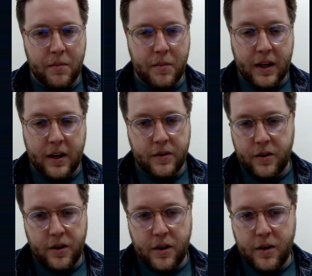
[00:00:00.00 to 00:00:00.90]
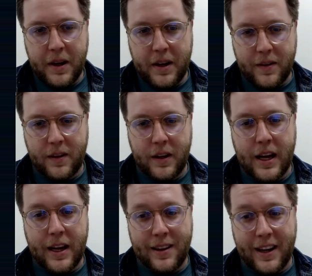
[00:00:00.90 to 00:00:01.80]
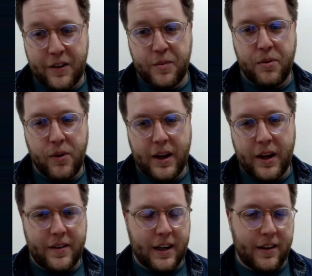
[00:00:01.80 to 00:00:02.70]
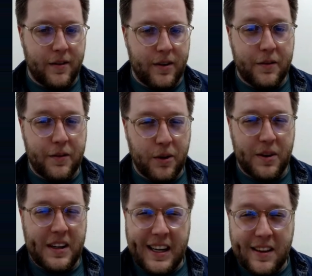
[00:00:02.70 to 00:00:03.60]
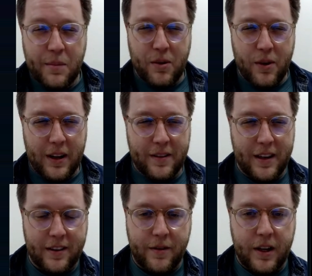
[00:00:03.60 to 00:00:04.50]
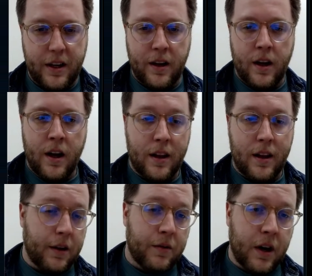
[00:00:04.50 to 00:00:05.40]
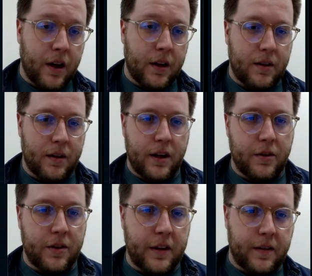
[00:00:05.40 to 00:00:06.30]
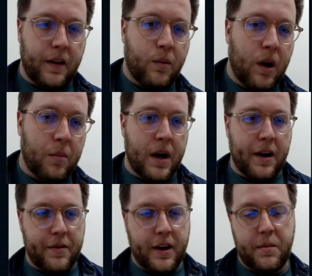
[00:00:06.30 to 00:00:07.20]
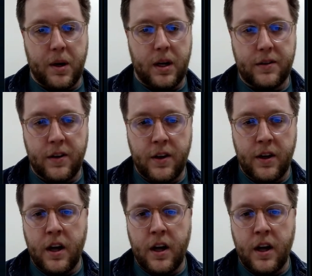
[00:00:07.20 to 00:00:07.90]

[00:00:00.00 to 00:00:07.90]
because you're basically getting less protease activity. If you don't need the protease activity, like you've got a decently well modified malt,